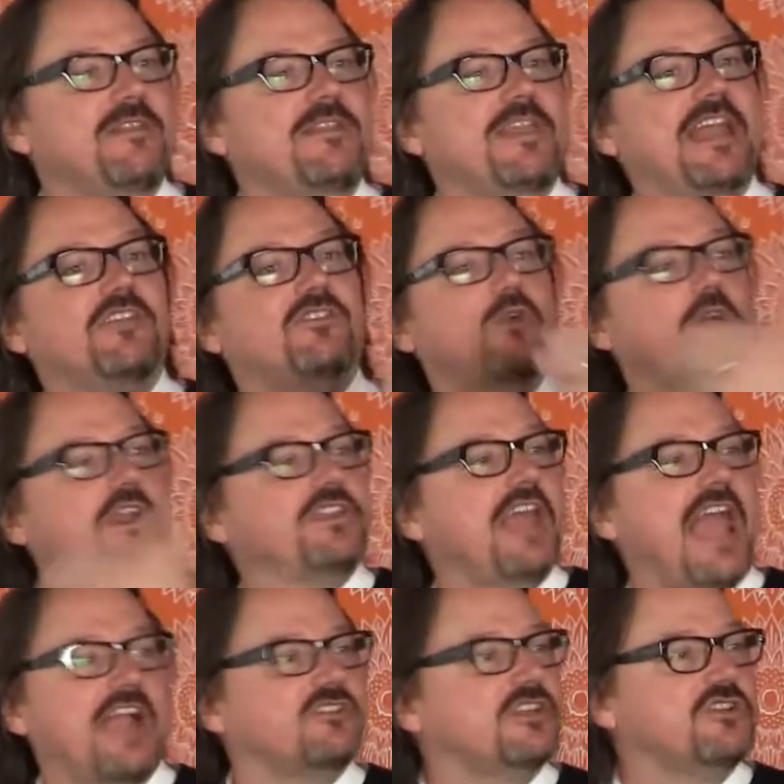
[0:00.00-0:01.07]
that is going to
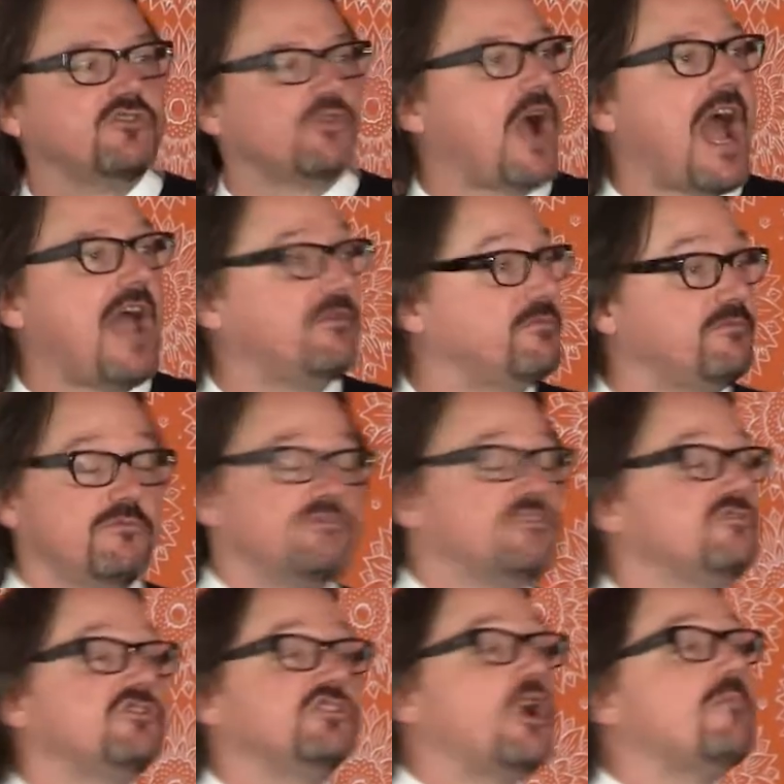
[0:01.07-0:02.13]
actually drive
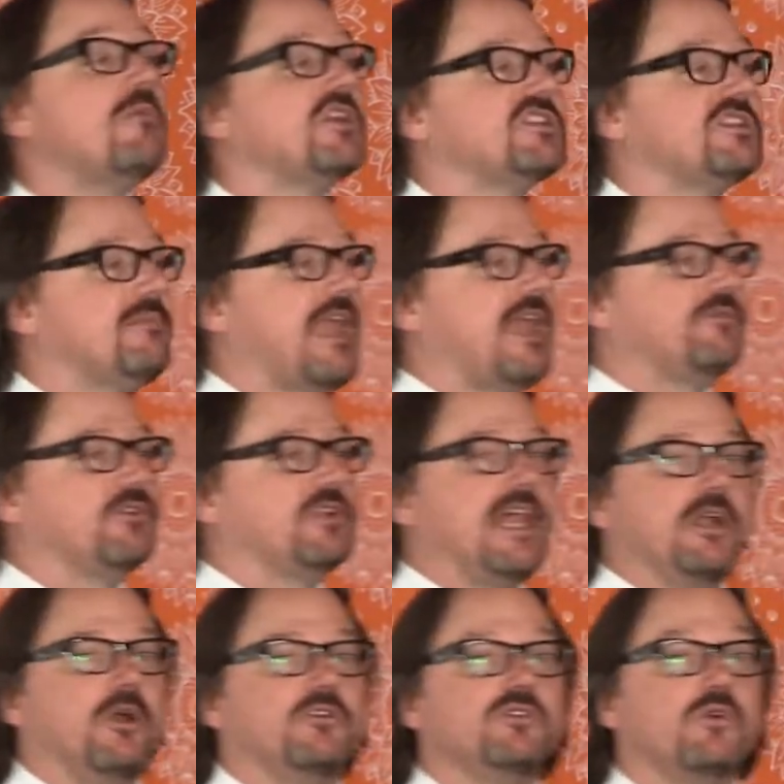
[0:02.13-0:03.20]
so much demand for
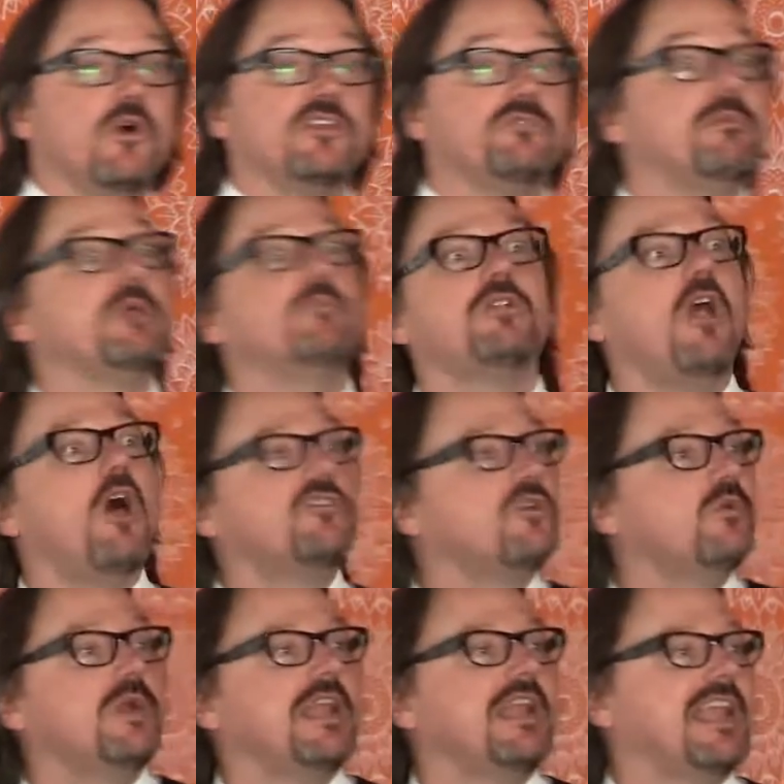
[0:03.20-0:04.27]
Lego toys, but it will also
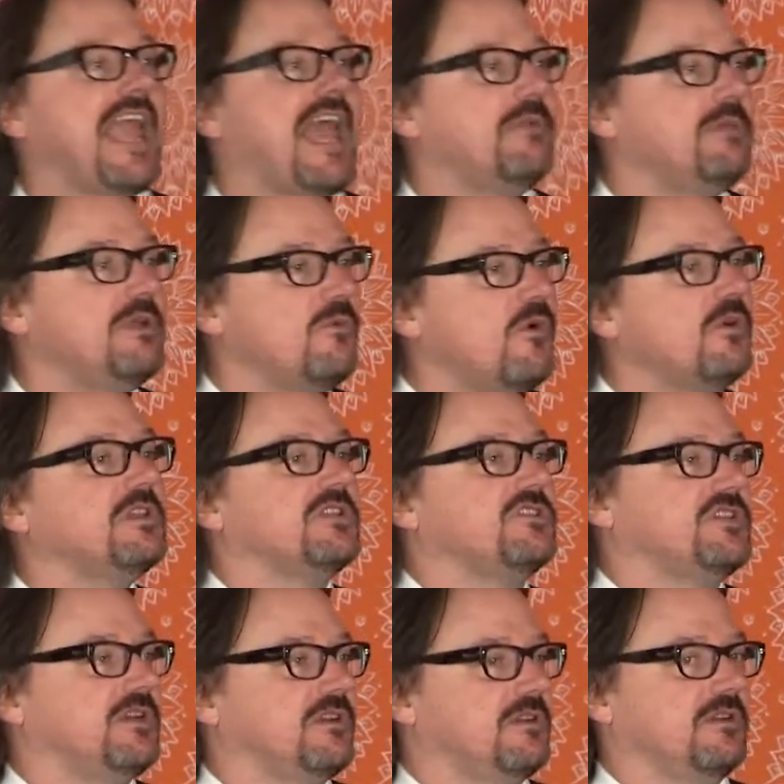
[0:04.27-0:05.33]
win an Academy Award
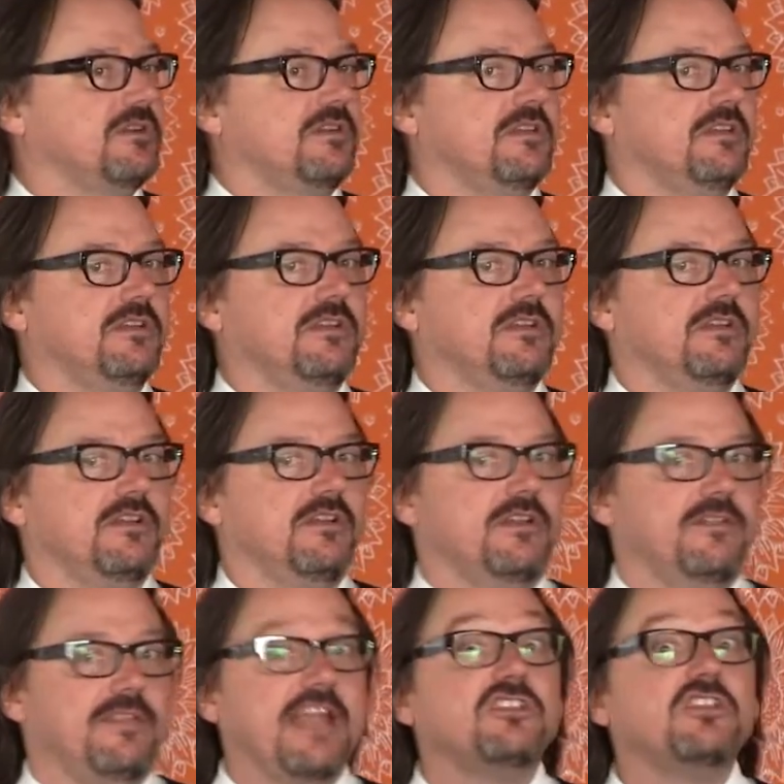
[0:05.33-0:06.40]
this year.
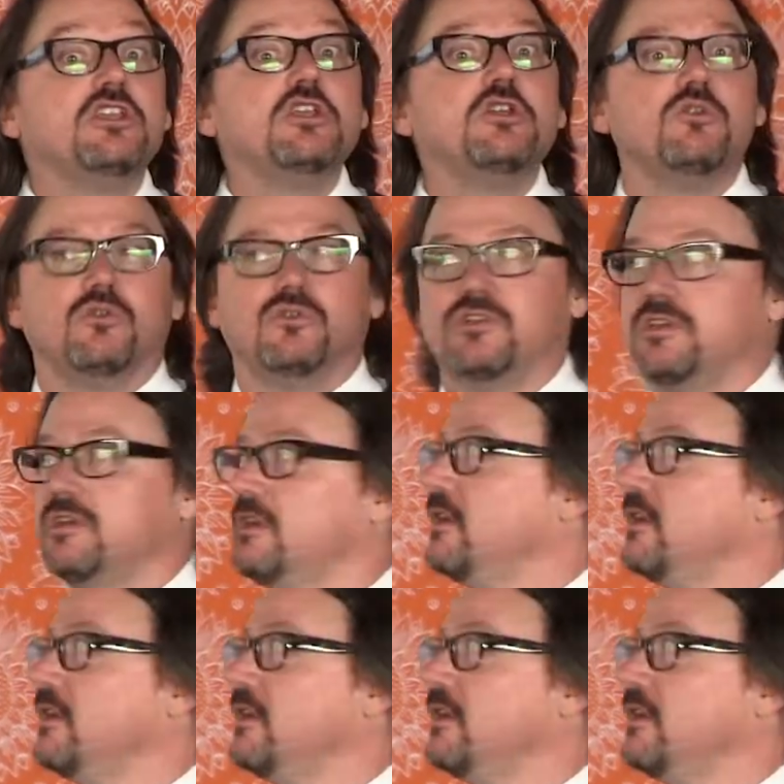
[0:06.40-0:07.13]
That's huge.